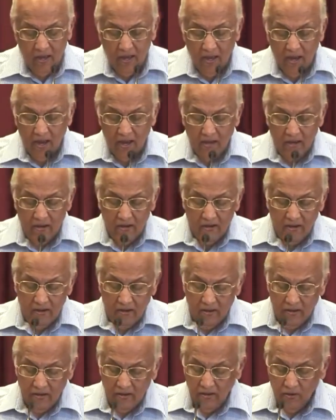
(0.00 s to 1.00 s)
And
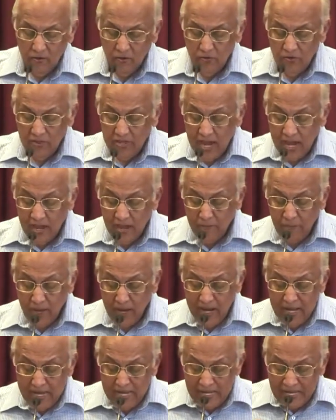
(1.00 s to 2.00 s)
you
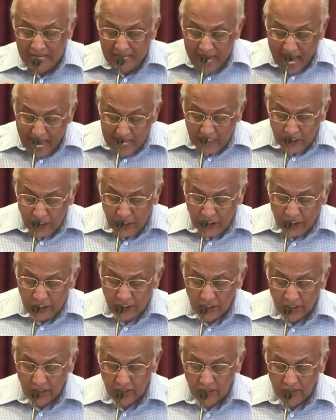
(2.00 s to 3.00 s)
thereby
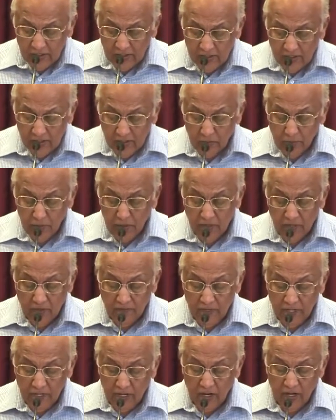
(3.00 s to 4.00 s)
cancel the word
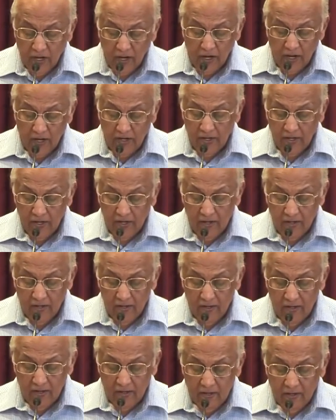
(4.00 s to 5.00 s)
of God
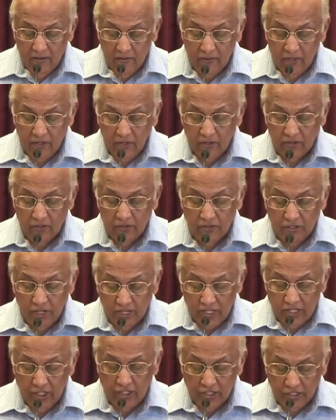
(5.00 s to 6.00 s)
with your
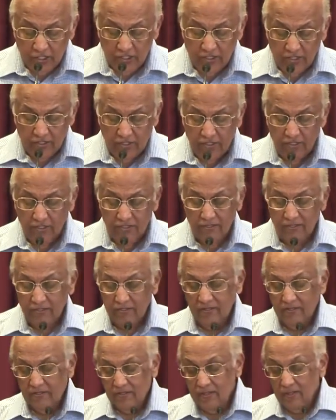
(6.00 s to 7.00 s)
traditions.
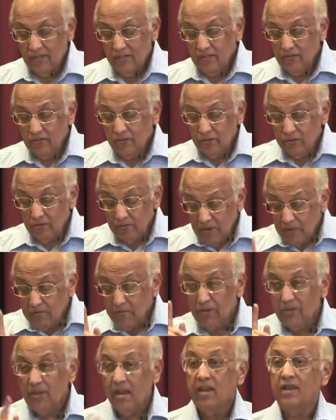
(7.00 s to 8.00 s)
So
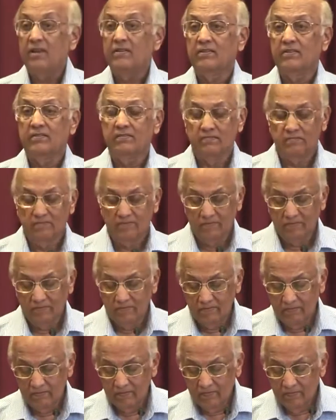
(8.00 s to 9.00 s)
remember that.
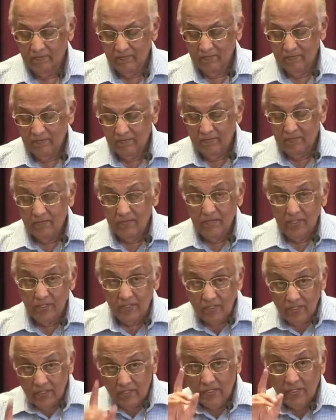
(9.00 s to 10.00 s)

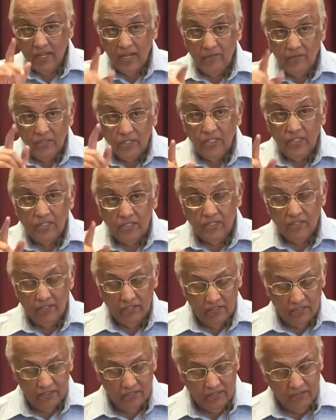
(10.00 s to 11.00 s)
This is the same
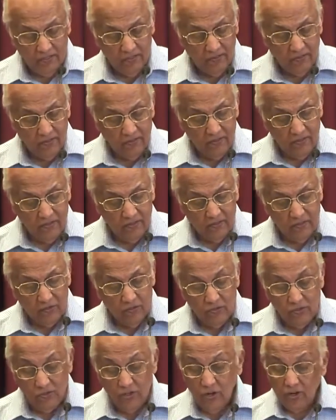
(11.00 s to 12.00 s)
Jesus
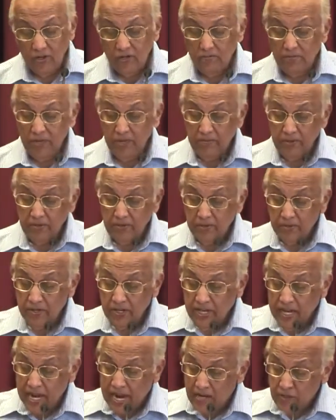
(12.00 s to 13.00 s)
who taught people to
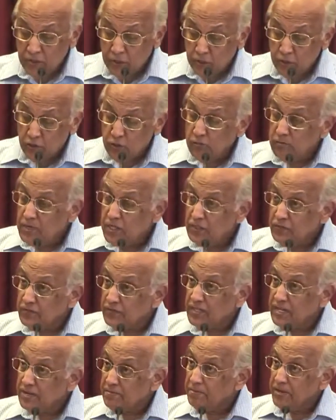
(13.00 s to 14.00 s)
care so much
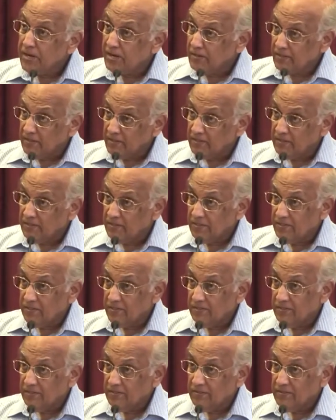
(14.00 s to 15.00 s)
for their parents,